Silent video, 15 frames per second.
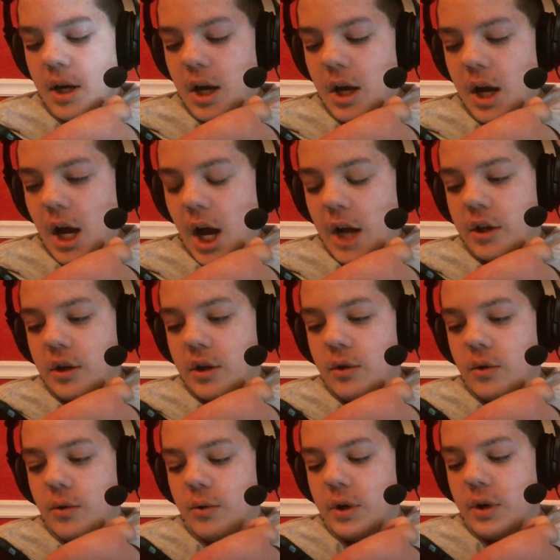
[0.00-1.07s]
and
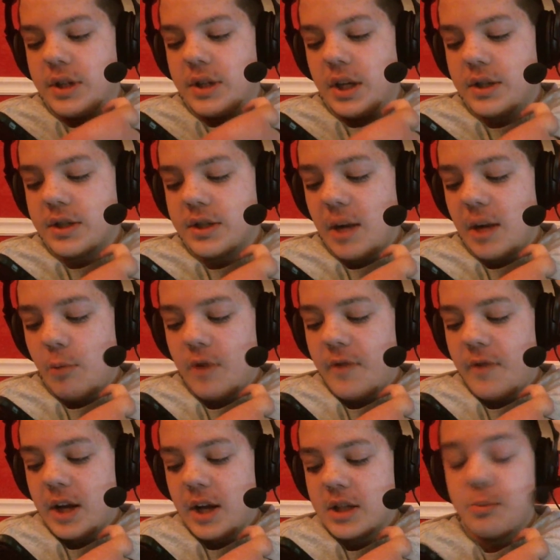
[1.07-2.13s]
you it says Game Boy
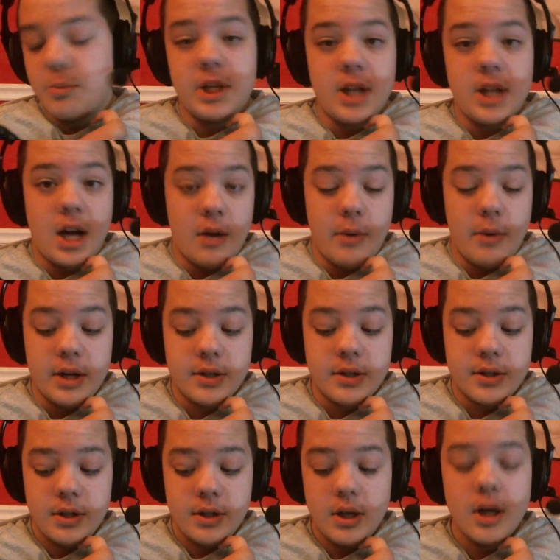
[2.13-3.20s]
Advance meet
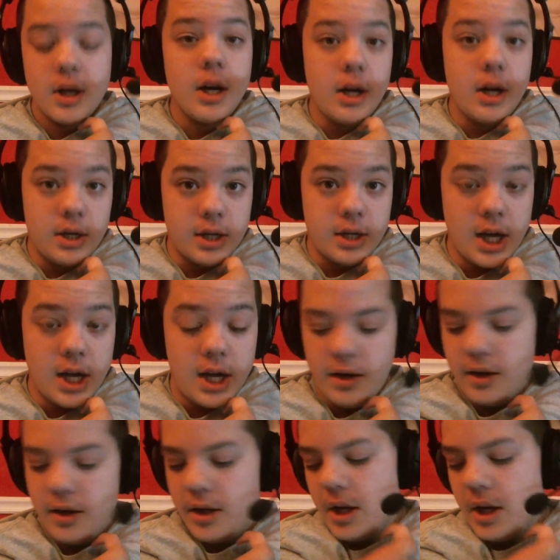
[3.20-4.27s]
iOS. Again.
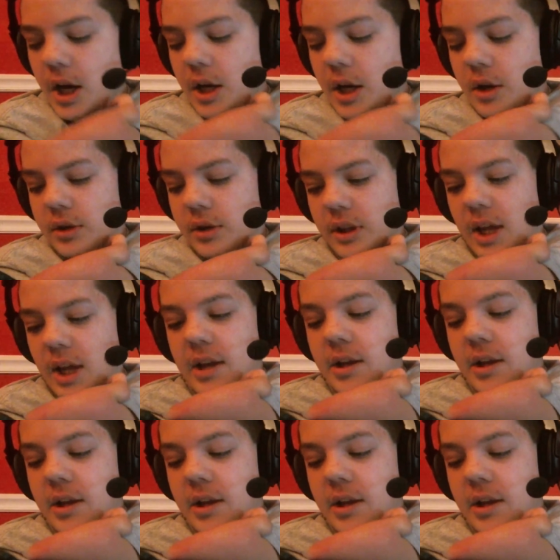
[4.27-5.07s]
And you click that.